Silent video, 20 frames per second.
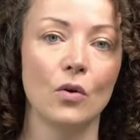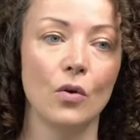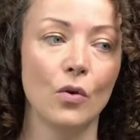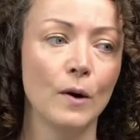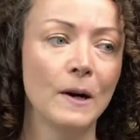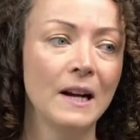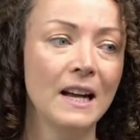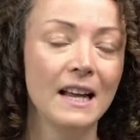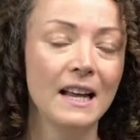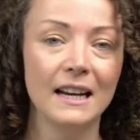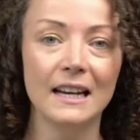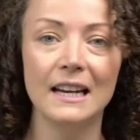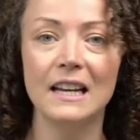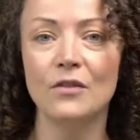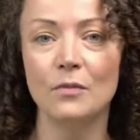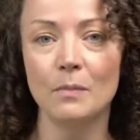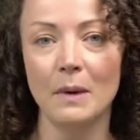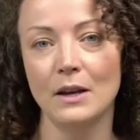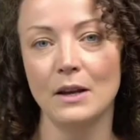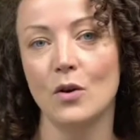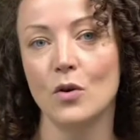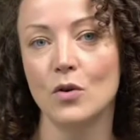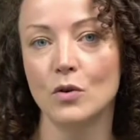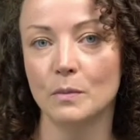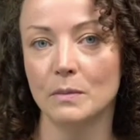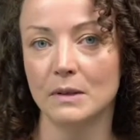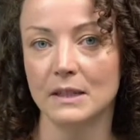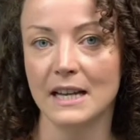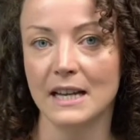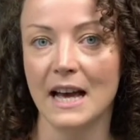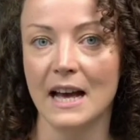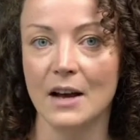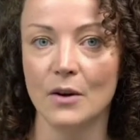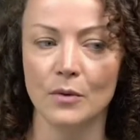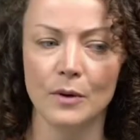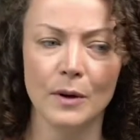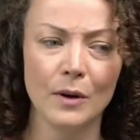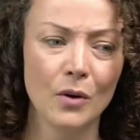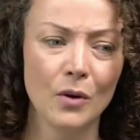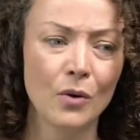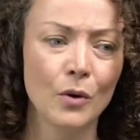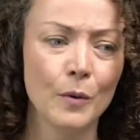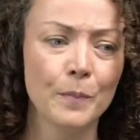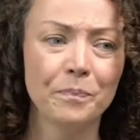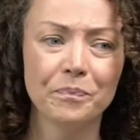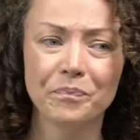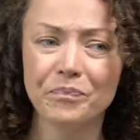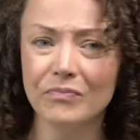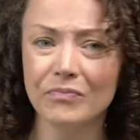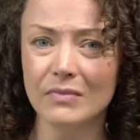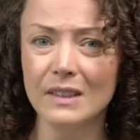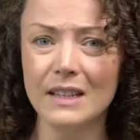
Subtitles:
or leave my hometown, or